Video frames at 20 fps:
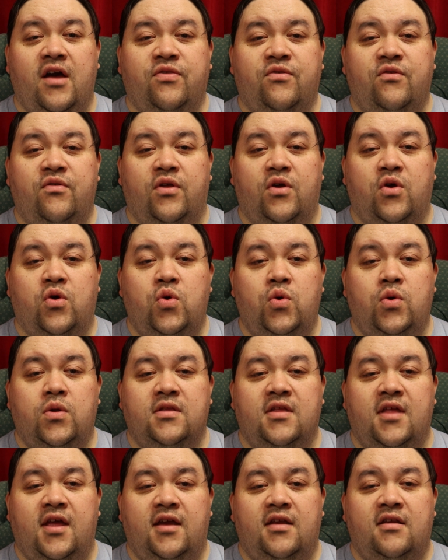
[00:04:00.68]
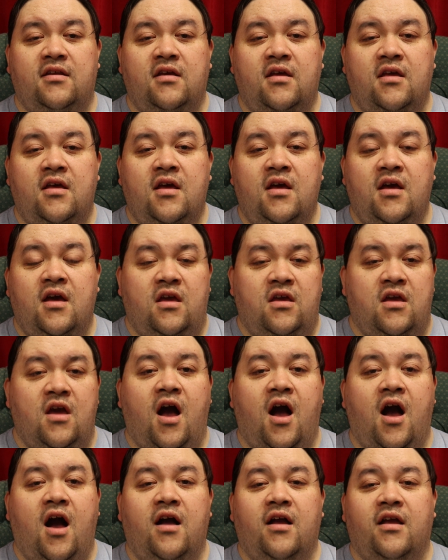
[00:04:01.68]
through the cool night.
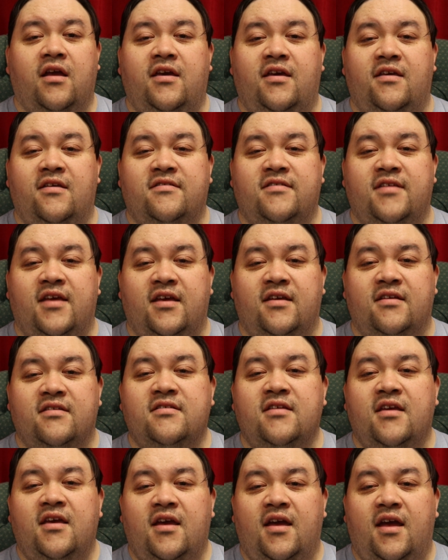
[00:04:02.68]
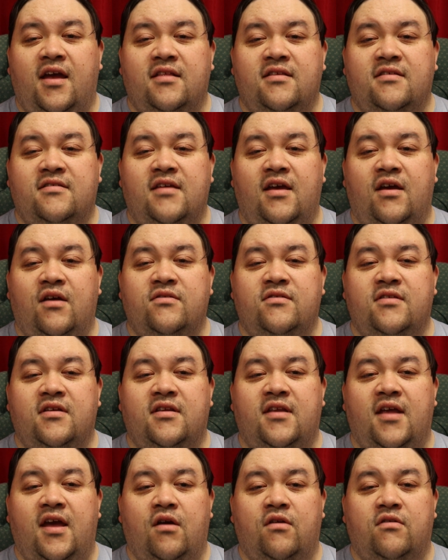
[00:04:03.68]
"Ya-honk," he says, and sounds
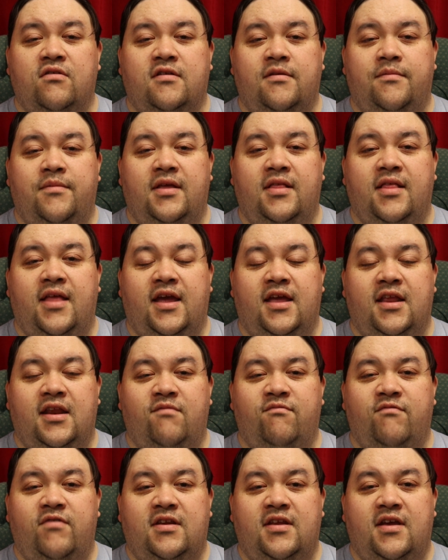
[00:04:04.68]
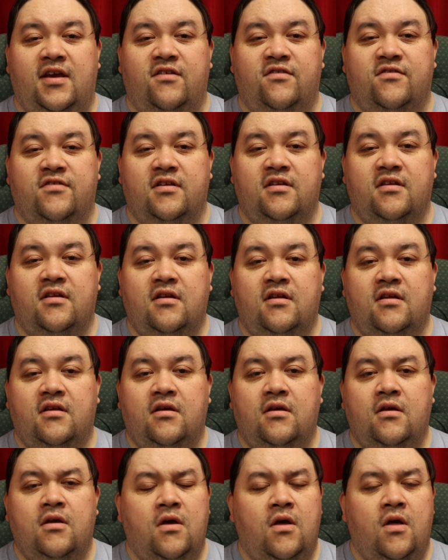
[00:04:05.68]
it down to me like an invitation.
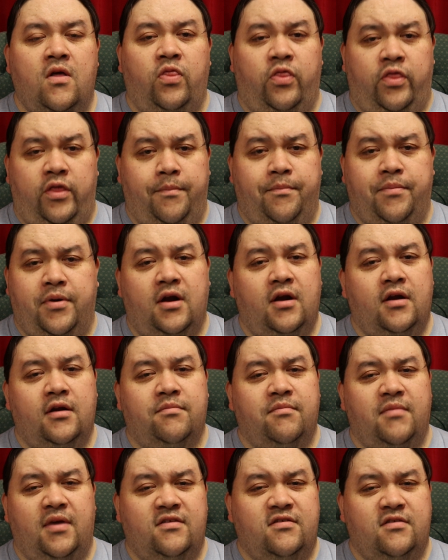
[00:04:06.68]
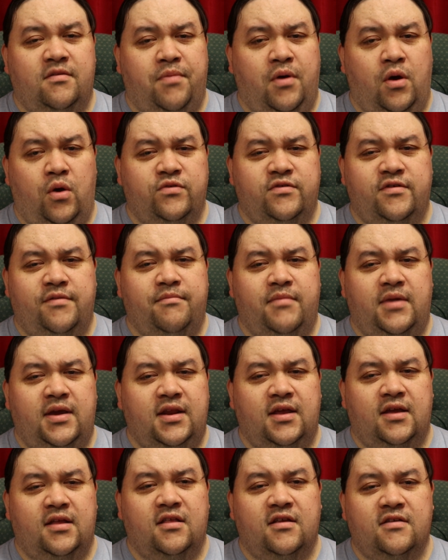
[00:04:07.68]
The pert may suppose it
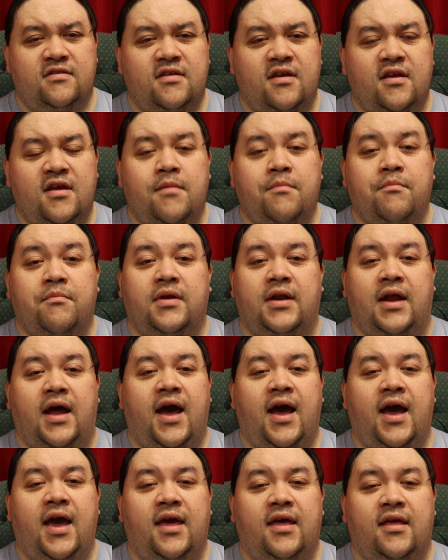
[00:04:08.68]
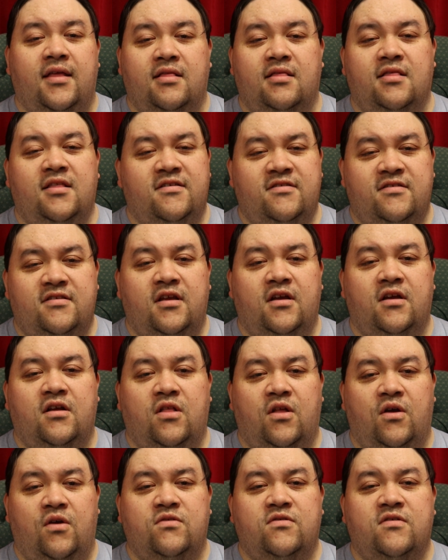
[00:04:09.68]
meaningless, but I, listening
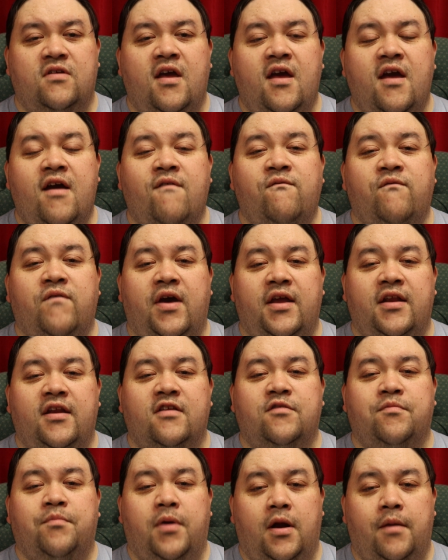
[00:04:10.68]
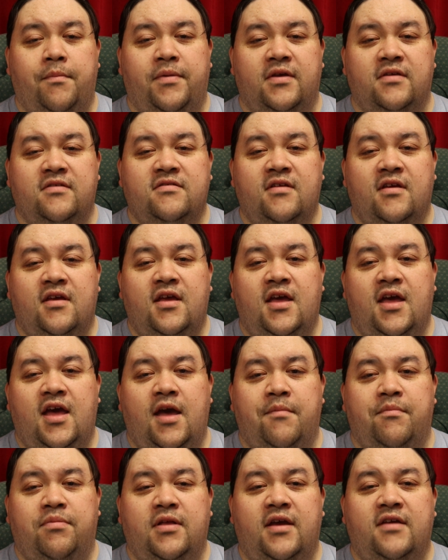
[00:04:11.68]
close, find its purpose,
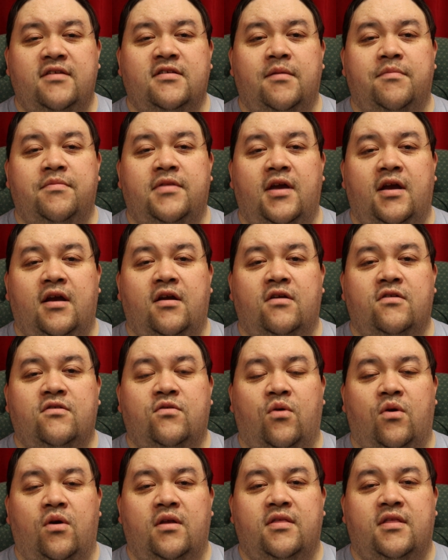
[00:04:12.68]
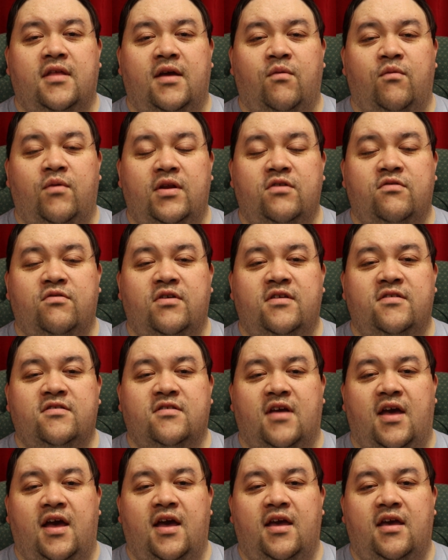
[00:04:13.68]
and place up there toward the wintry
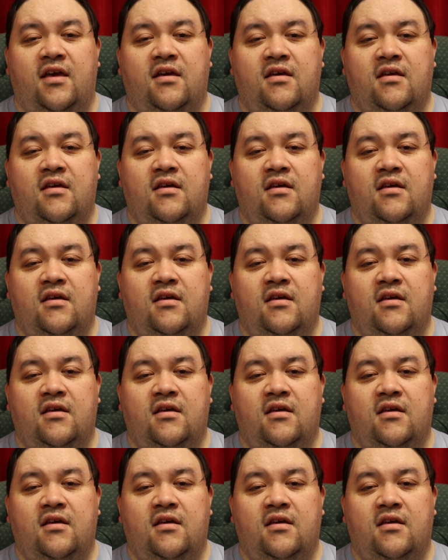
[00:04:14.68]
sky.